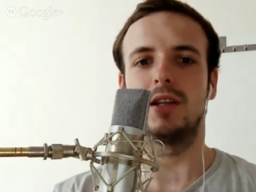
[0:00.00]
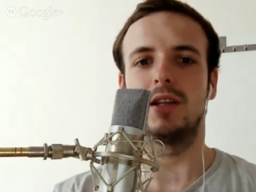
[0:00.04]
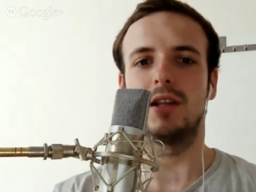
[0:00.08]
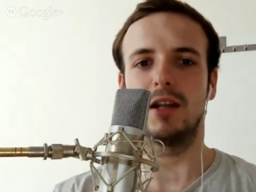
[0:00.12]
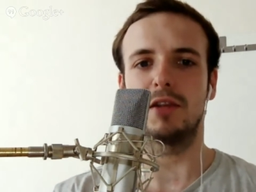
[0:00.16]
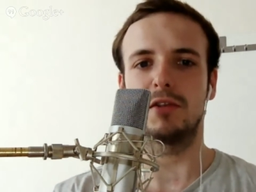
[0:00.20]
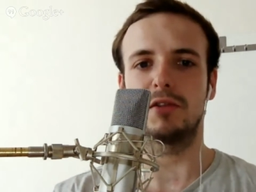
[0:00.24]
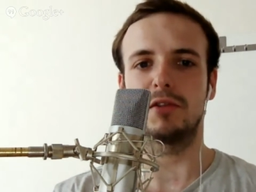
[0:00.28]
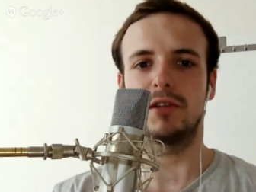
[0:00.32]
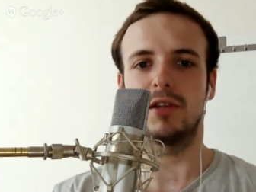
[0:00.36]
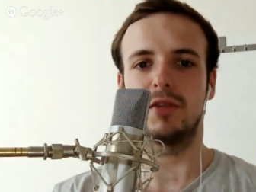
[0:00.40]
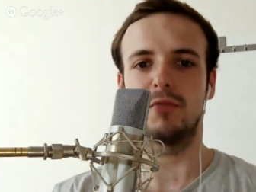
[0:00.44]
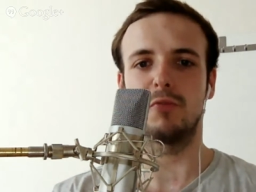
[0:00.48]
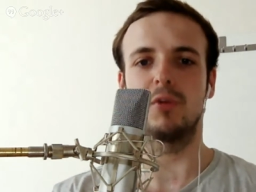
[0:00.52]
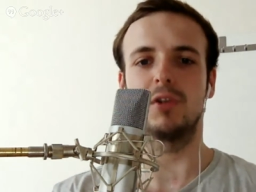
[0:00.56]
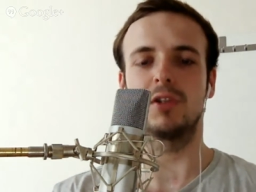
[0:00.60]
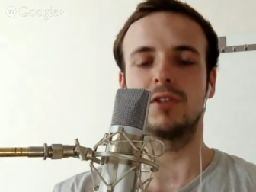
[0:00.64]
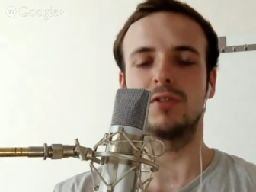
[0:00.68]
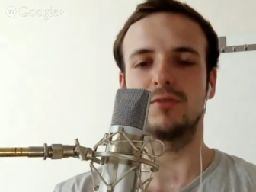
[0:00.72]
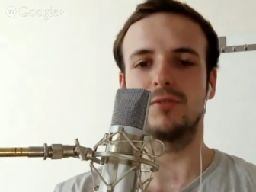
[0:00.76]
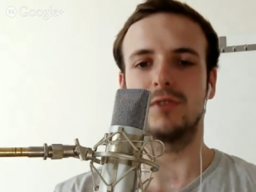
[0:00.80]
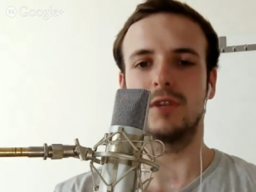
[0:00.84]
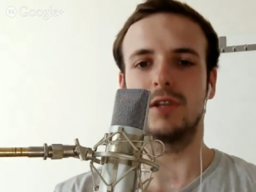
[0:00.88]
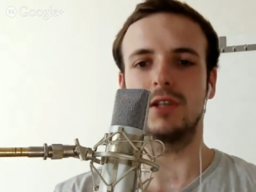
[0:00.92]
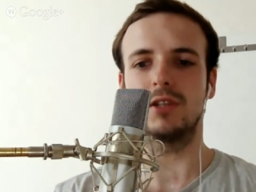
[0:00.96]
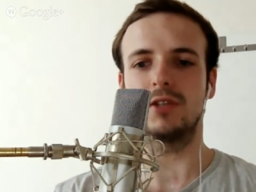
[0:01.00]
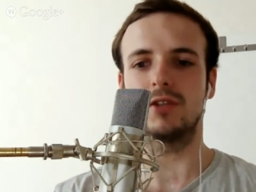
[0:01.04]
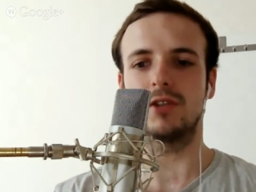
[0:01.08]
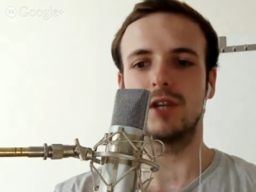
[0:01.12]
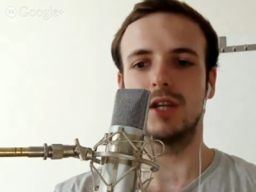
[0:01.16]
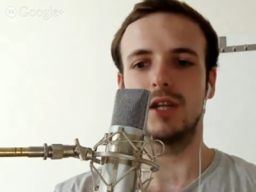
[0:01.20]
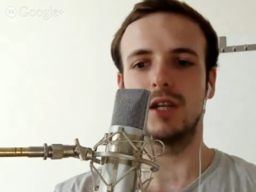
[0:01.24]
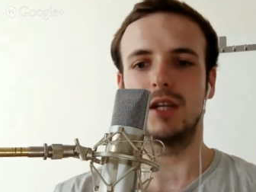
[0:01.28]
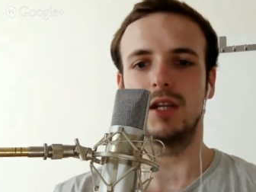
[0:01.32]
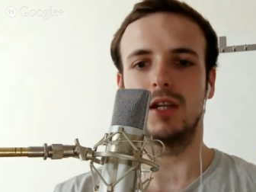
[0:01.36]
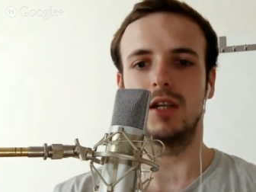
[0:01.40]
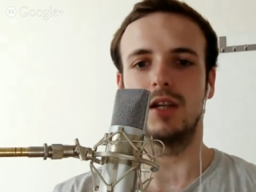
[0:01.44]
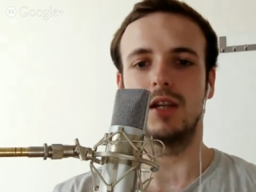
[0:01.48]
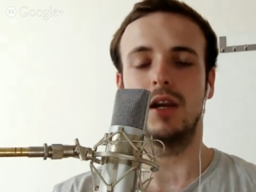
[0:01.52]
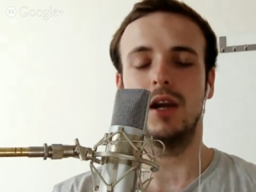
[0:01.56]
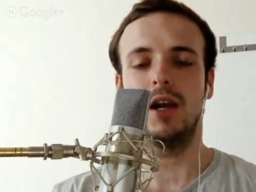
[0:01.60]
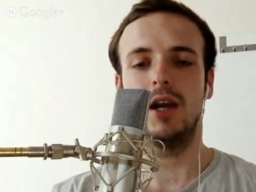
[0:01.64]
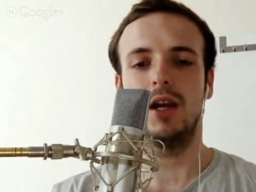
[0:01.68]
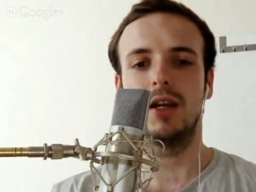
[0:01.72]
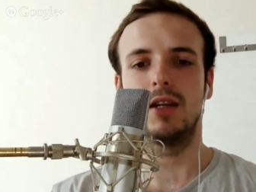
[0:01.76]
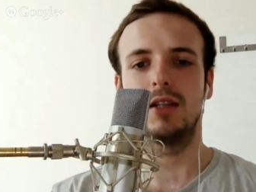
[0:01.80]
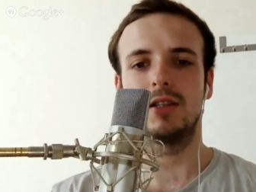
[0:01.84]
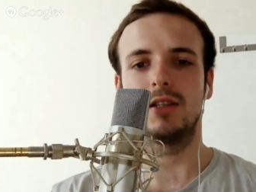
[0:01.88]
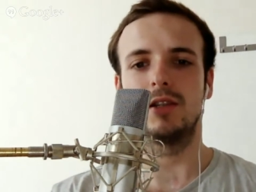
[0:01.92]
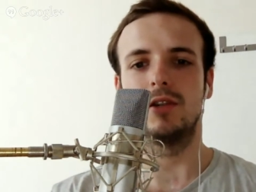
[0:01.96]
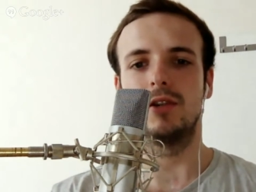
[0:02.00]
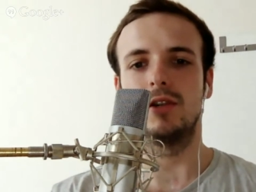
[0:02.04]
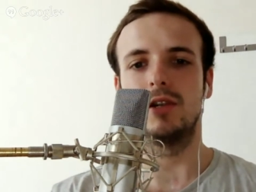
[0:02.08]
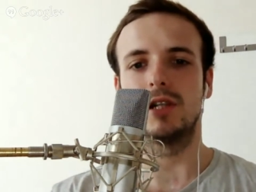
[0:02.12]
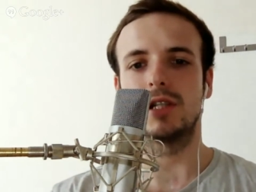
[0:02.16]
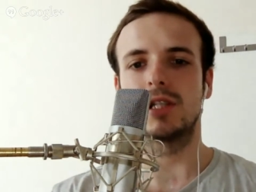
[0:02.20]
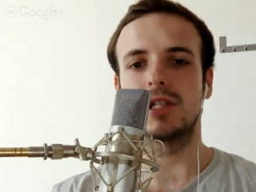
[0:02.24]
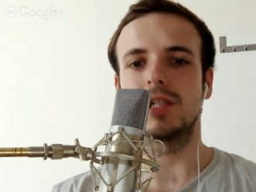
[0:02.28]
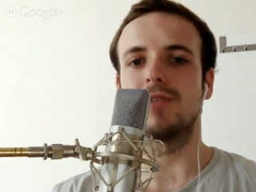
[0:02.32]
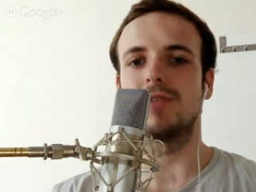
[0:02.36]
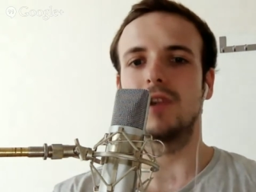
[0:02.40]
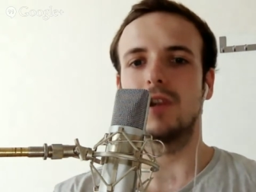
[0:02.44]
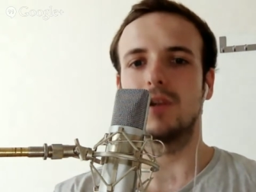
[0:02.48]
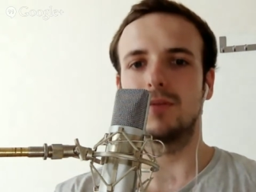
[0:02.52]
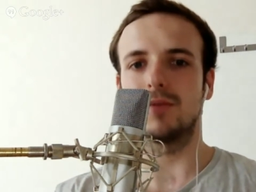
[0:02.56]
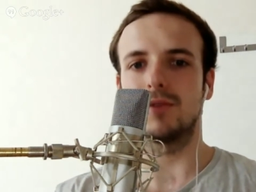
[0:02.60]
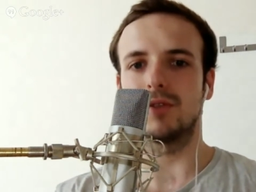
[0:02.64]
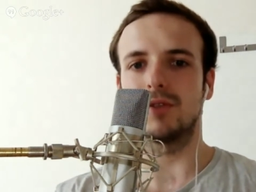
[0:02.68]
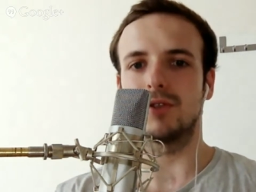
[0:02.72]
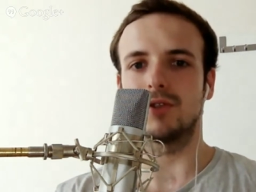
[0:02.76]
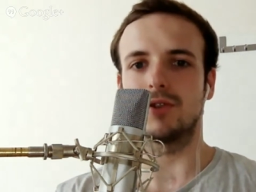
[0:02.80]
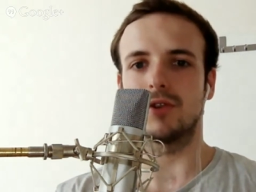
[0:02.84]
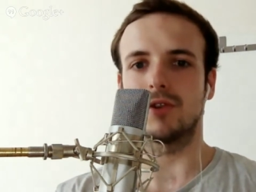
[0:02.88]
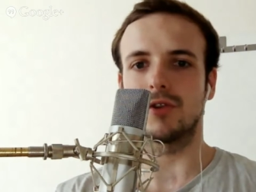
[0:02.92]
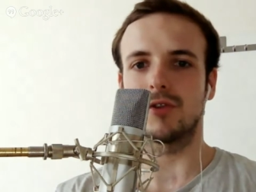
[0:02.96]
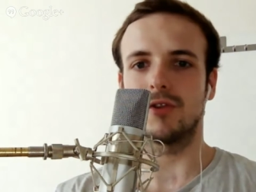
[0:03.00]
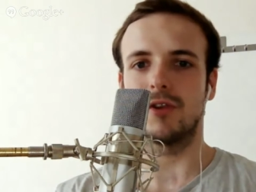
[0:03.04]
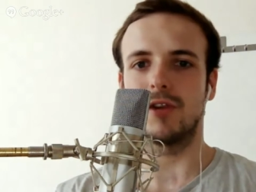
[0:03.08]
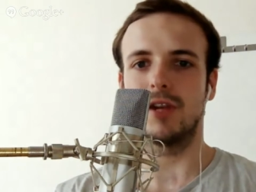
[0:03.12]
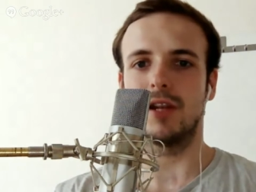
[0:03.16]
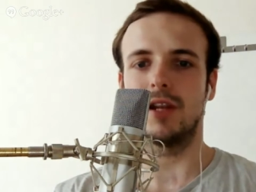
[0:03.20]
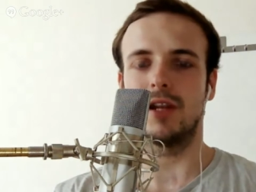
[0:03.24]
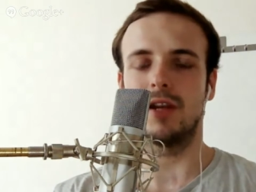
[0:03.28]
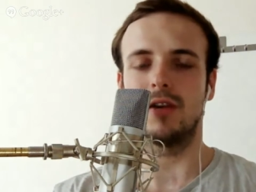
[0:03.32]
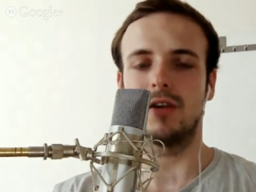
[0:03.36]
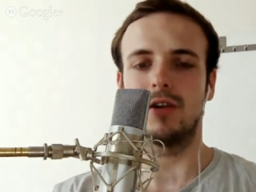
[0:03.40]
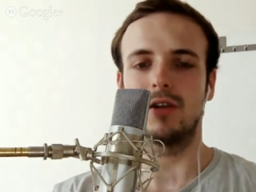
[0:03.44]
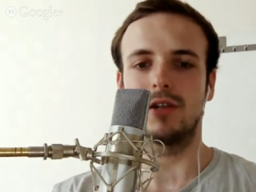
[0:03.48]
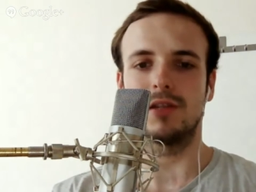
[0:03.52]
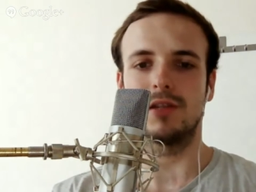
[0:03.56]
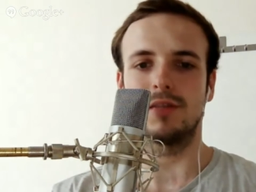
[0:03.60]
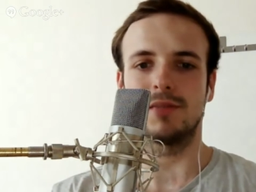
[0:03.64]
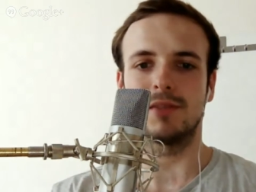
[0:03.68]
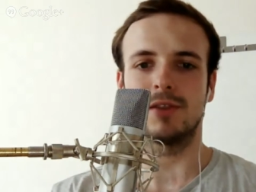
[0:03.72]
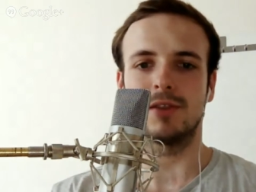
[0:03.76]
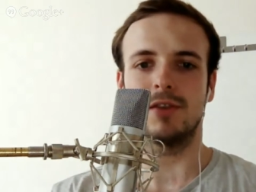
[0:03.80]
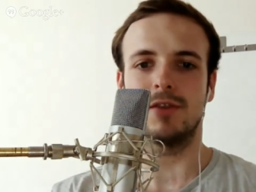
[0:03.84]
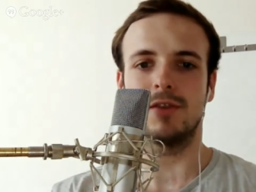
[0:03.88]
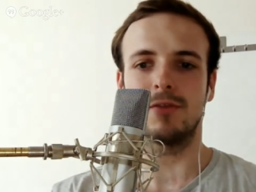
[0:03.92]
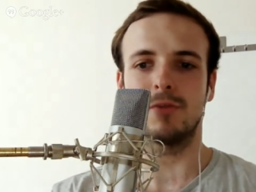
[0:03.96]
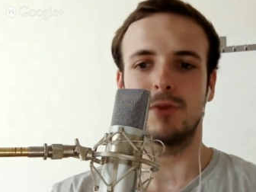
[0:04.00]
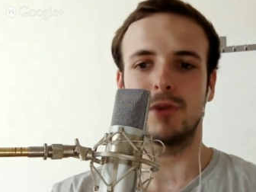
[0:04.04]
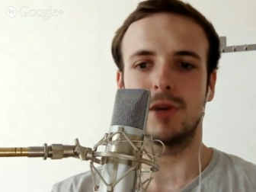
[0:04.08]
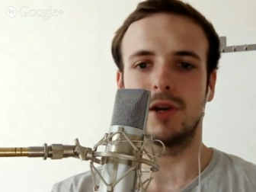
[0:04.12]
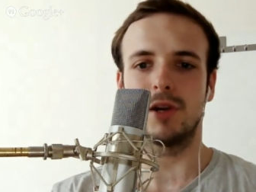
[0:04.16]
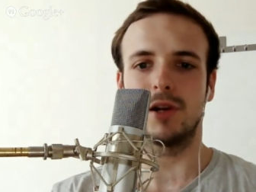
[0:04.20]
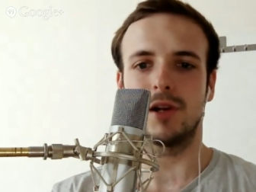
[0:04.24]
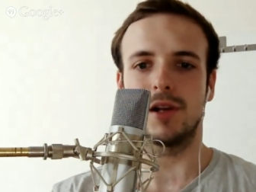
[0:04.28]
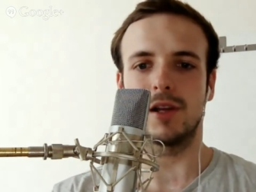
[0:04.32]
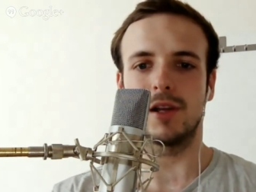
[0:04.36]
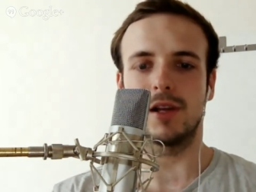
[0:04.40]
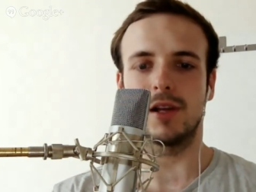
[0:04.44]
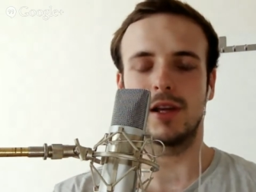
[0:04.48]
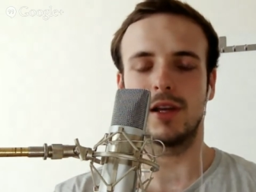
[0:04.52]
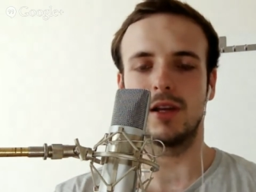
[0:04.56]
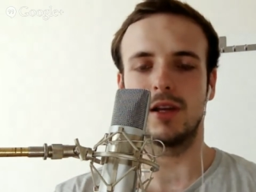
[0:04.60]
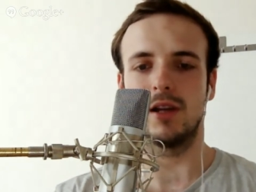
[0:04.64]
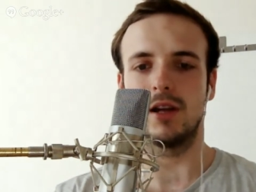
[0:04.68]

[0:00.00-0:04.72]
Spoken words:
That what's frustrating serious developers who are creating awesome software, and I can